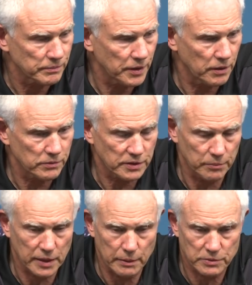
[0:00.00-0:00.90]
You know,
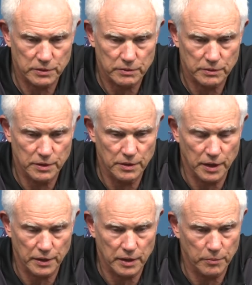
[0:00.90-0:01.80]
sometimes
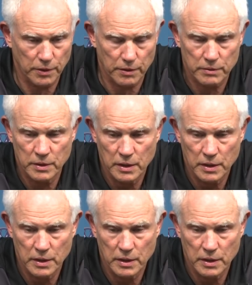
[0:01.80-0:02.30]
none of them are